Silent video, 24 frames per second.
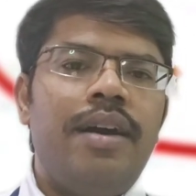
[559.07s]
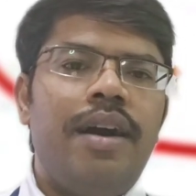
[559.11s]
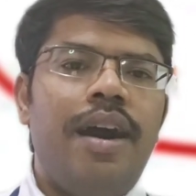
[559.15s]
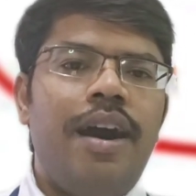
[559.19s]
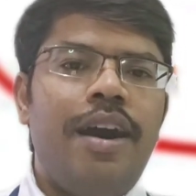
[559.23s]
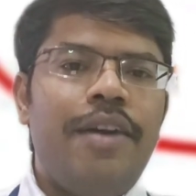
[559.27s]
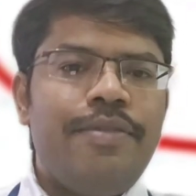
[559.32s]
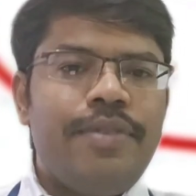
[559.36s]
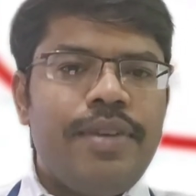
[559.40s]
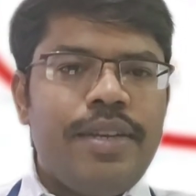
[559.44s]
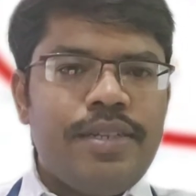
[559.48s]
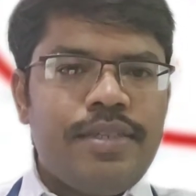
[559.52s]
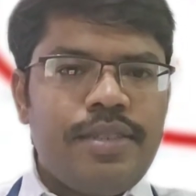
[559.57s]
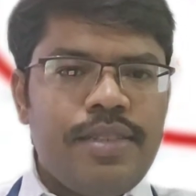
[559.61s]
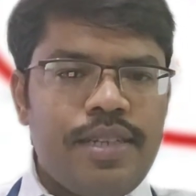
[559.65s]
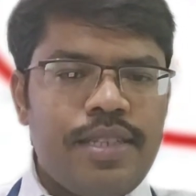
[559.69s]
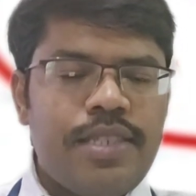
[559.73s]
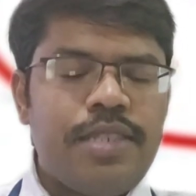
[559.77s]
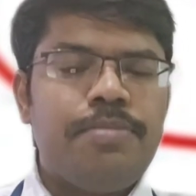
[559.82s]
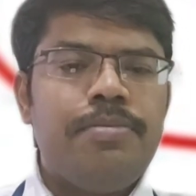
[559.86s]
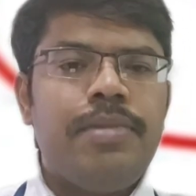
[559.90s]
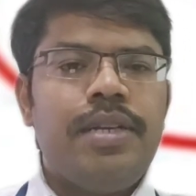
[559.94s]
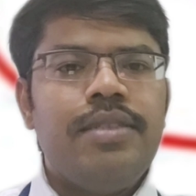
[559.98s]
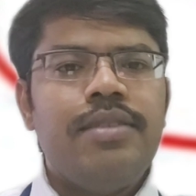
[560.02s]
After
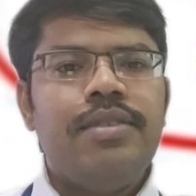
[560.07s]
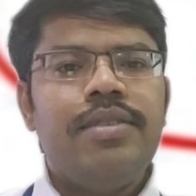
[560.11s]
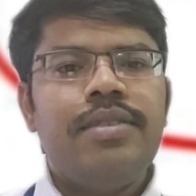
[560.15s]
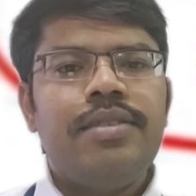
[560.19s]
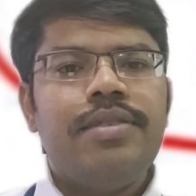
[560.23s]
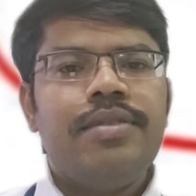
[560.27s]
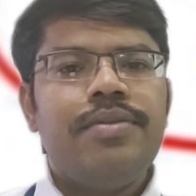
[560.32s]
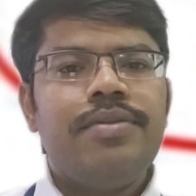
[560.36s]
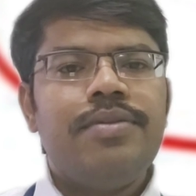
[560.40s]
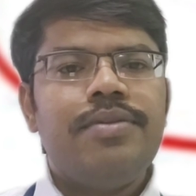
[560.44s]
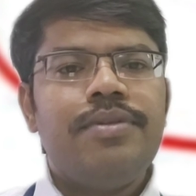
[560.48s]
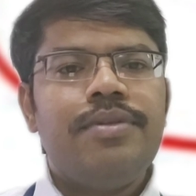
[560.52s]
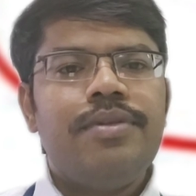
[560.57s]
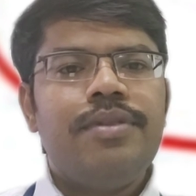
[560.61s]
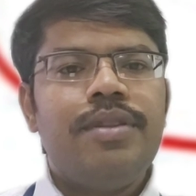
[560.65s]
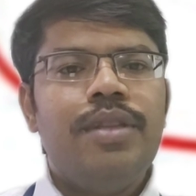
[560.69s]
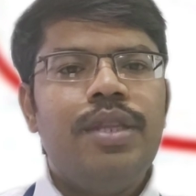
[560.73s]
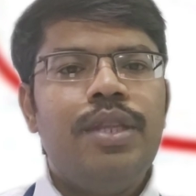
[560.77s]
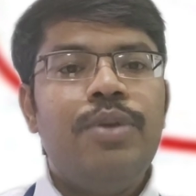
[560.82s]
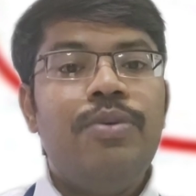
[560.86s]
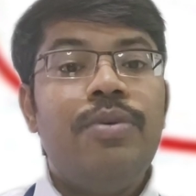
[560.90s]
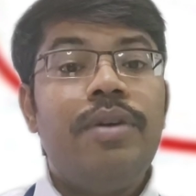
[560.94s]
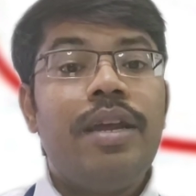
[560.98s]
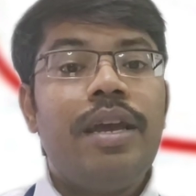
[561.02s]
6 months,
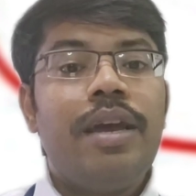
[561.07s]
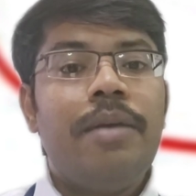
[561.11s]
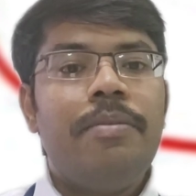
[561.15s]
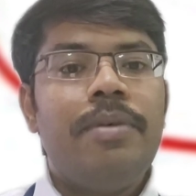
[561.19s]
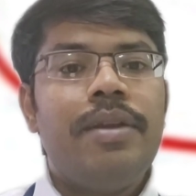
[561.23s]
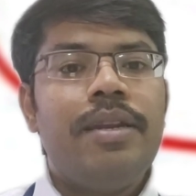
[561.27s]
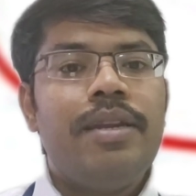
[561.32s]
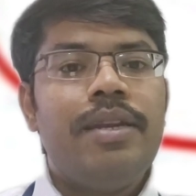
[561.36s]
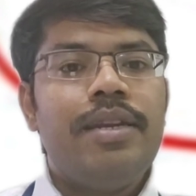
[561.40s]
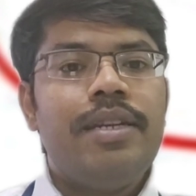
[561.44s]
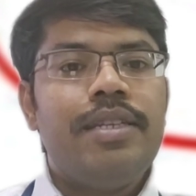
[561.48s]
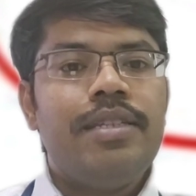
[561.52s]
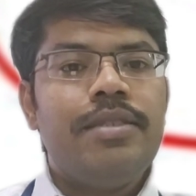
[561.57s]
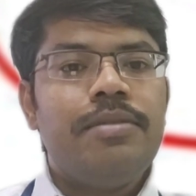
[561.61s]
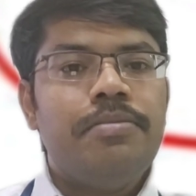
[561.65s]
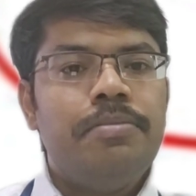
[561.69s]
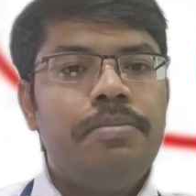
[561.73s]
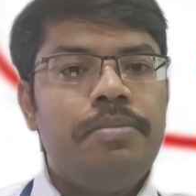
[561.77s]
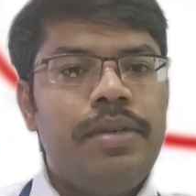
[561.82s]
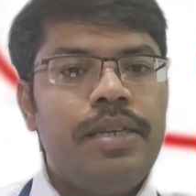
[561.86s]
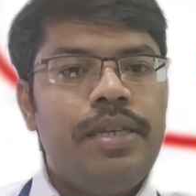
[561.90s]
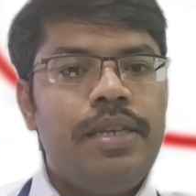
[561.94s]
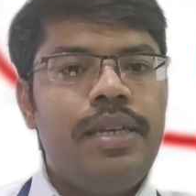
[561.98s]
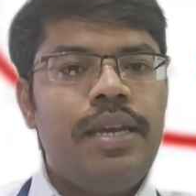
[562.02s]
your
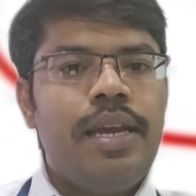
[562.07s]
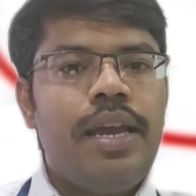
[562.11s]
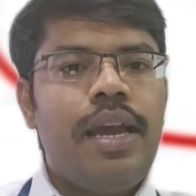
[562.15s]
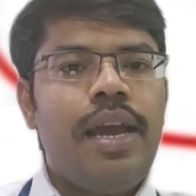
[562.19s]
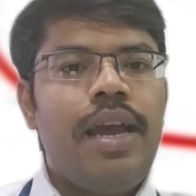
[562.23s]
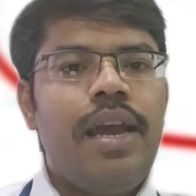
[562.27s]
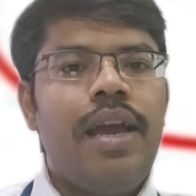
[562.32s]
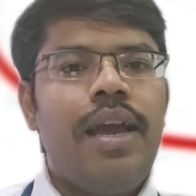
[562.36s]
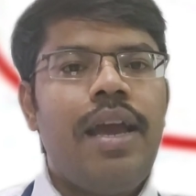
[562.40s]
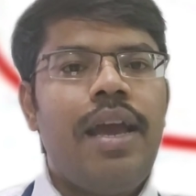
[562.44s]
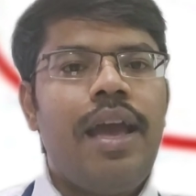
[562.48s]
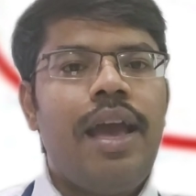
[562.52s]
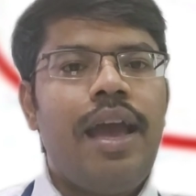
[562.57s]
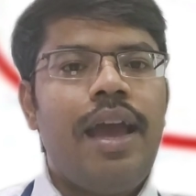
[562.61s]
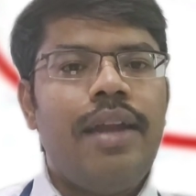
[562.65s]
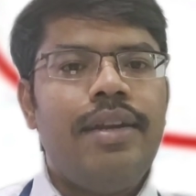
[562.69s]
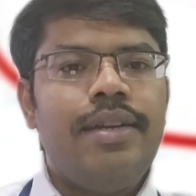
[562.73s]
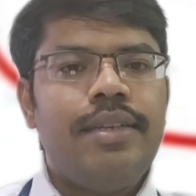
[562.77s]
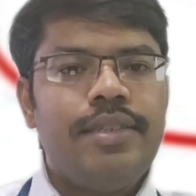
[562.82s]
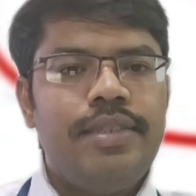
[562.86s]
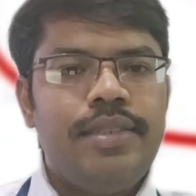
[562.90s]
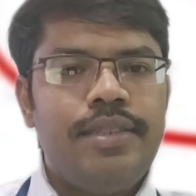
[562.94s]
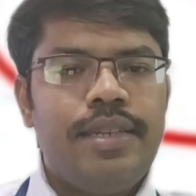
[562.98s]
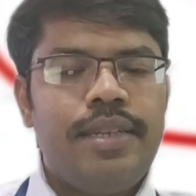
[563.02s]
hepatitis B
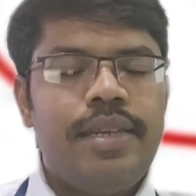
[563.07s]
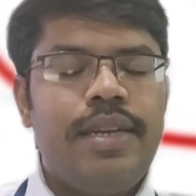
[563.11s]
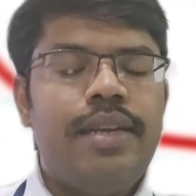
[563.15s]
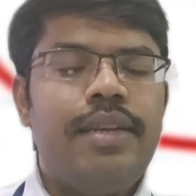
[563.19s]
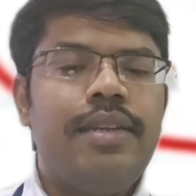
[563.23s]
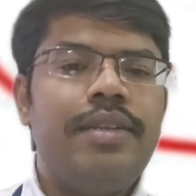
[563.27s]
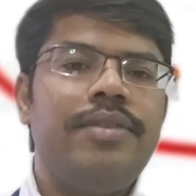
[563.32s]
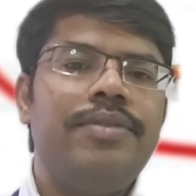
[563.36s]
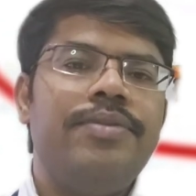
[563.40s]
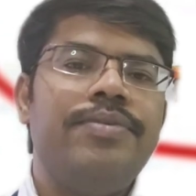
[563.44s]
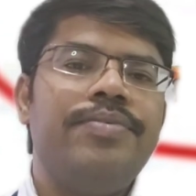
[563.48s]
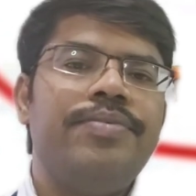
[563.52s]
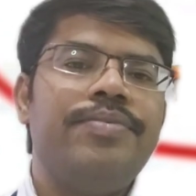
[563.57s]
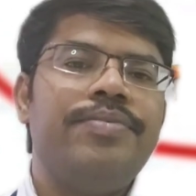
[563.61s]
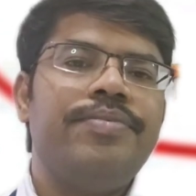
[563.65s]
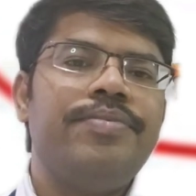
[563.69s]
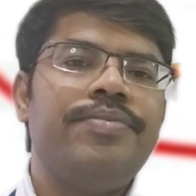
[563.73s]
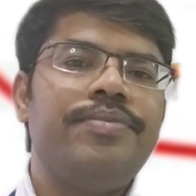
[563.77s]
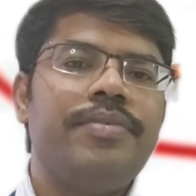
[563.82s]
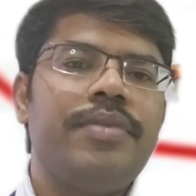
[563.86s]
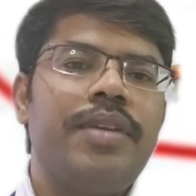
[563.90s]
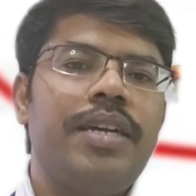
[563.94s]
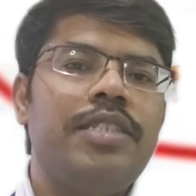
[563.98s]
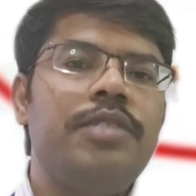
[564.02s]
antigen
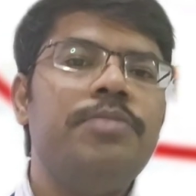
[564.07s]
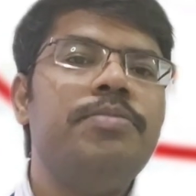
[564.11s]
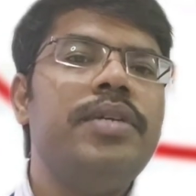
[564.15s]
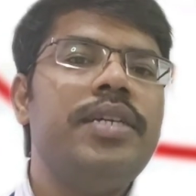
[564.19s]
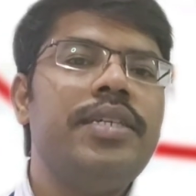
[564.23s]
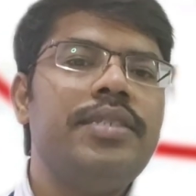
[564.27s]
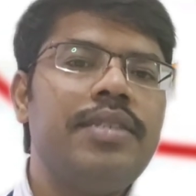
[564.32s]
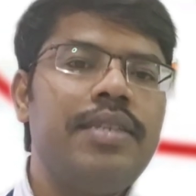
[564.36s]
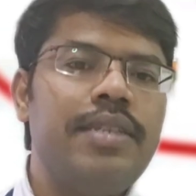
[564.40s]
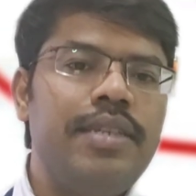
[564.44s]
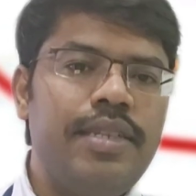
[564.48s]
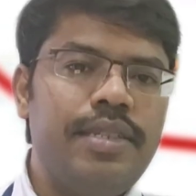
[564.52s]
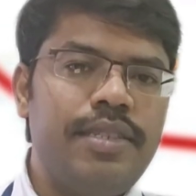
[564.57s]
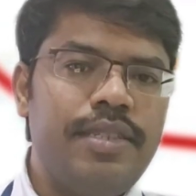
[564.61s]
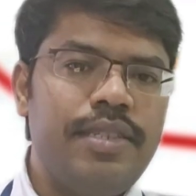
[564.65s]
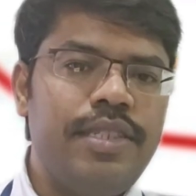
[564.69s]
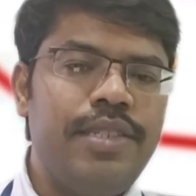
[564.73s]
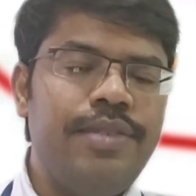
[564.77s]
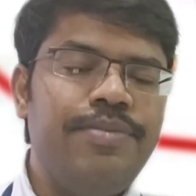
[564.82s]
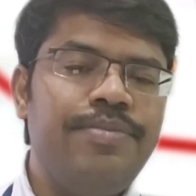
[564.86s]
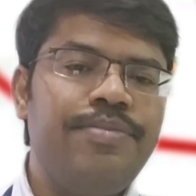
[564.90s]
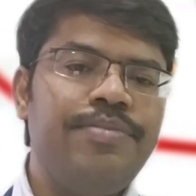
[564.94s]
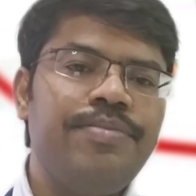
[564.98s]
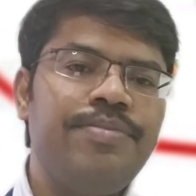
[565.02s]

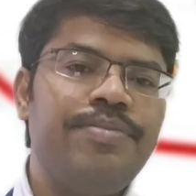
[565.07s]
HBsAg